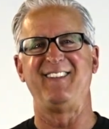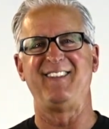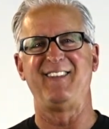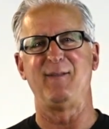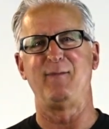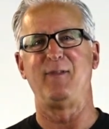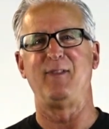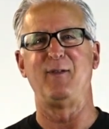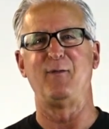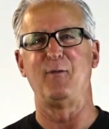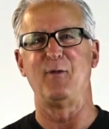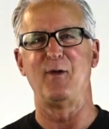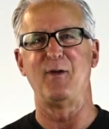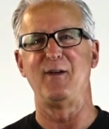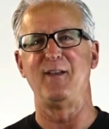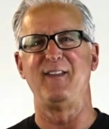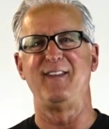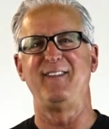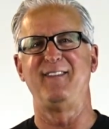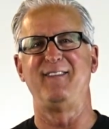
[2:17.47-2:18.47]
the
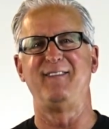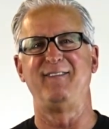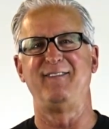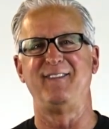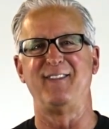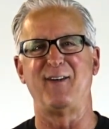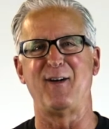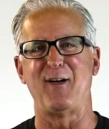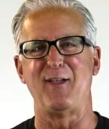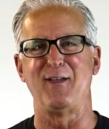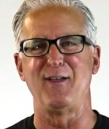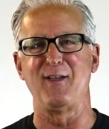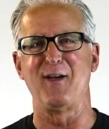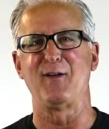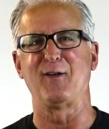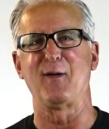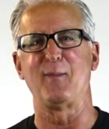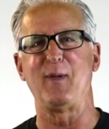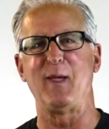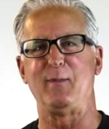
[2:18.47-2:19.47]
word that all the
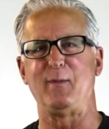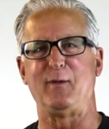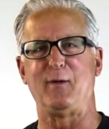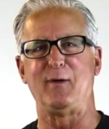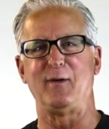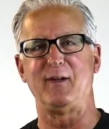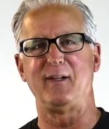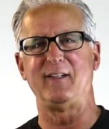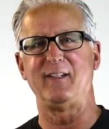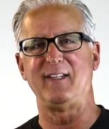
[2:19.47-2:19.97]
younger people are,